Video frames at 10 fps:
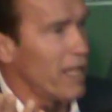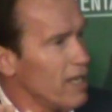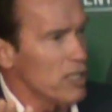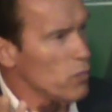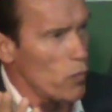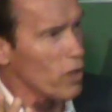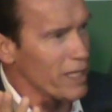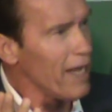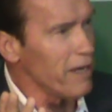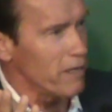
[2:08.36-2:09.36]
That hasn't worked
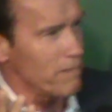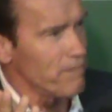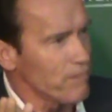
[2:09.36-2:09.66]
either.